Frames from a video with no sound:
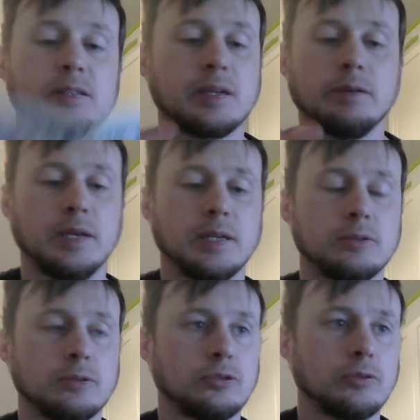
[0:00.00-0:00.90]
say how they get to
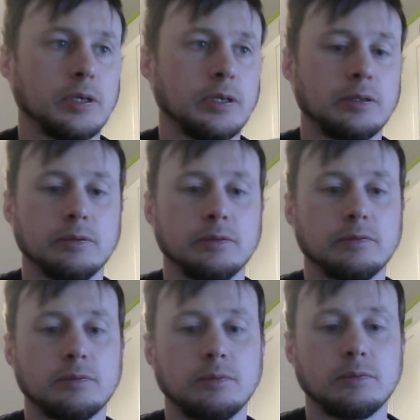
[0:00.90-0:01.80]
Australia. I don't know if...
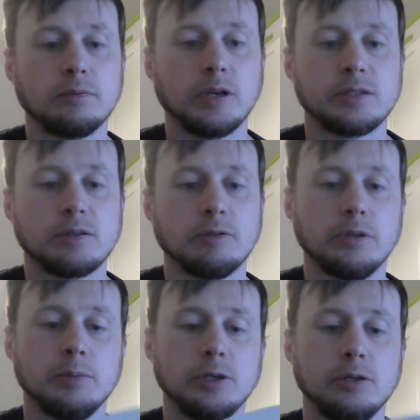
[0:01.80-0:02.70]
Well, I guess they're on the
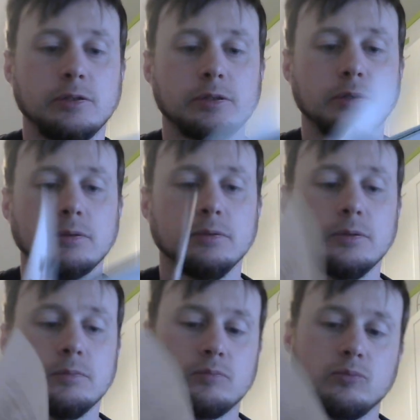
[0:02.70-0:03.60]
bird still.
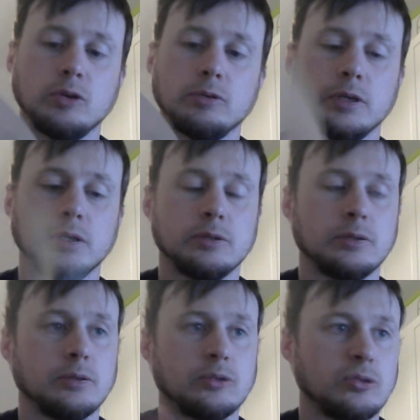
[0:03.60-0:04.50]
Yeah, okay, so
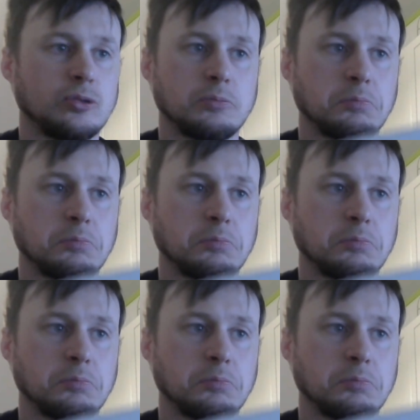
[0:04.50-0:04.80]
that's just